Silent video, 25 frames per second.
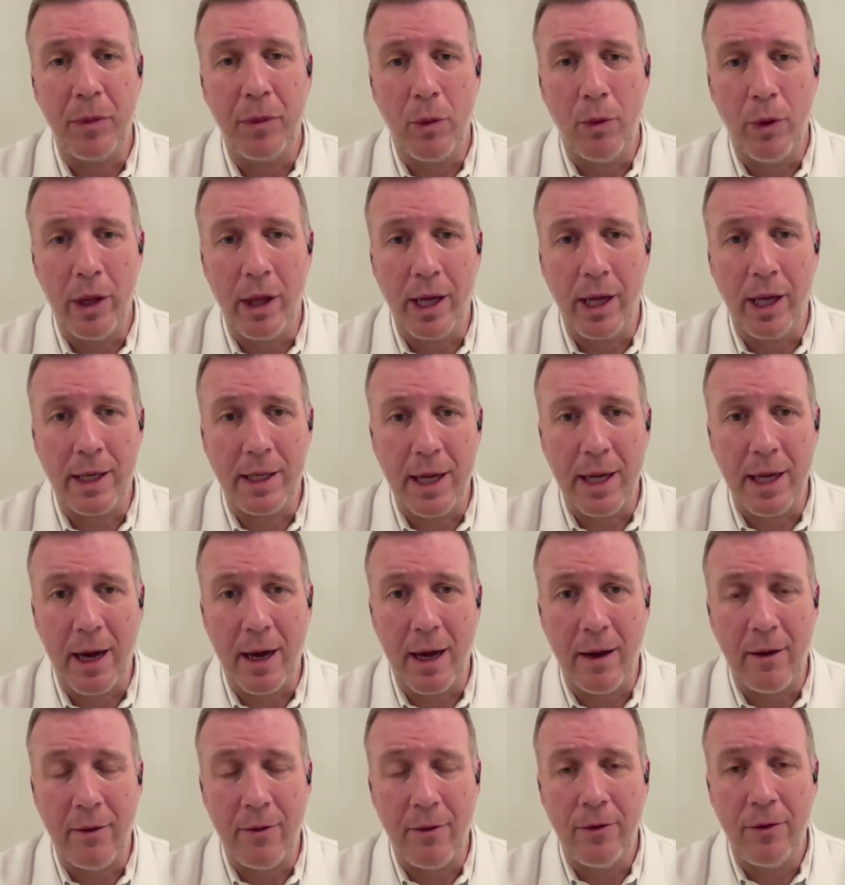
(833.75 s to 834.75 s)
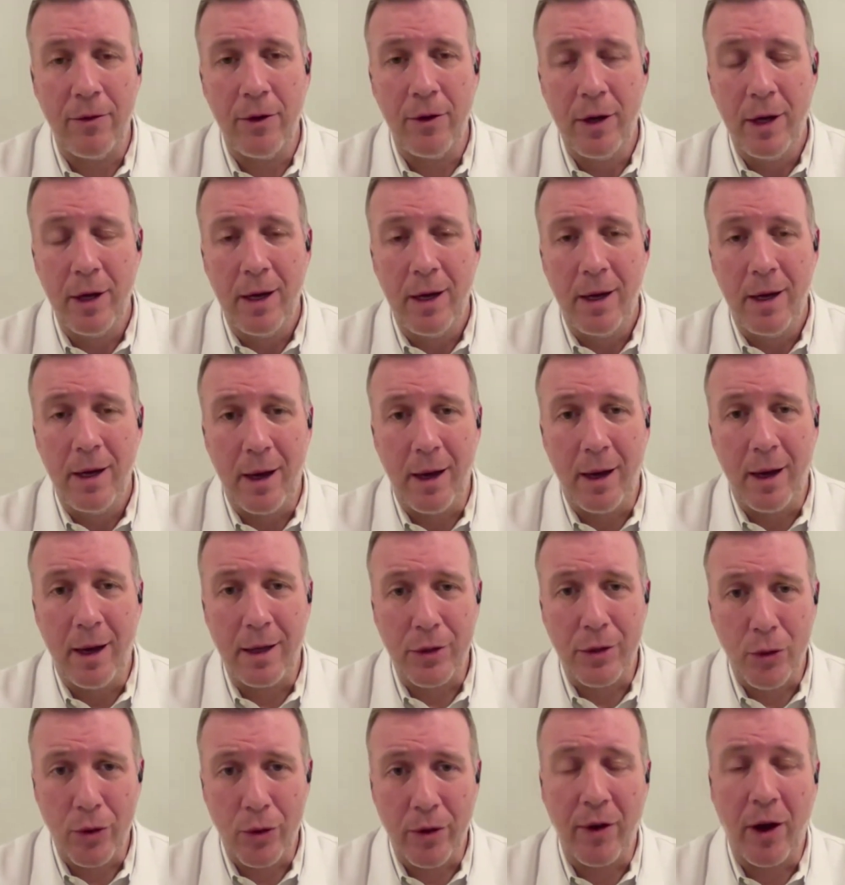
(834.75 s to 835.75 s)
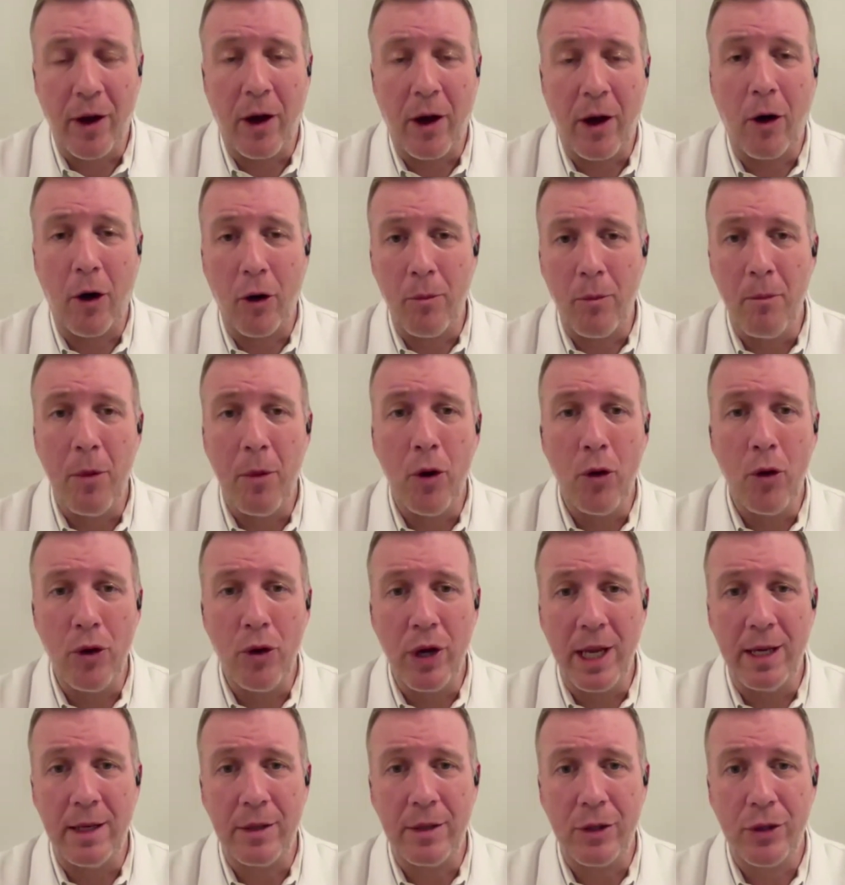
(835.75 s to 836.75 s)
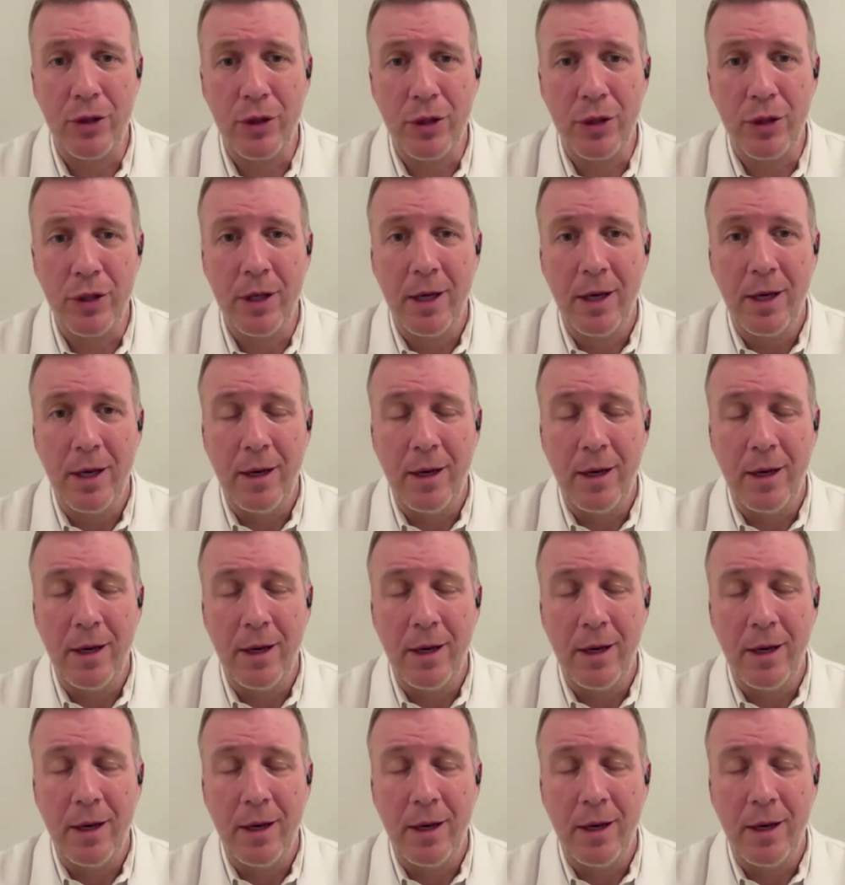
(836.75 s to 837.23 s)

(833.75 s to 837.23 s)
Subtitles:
we like to have sort of a harmonious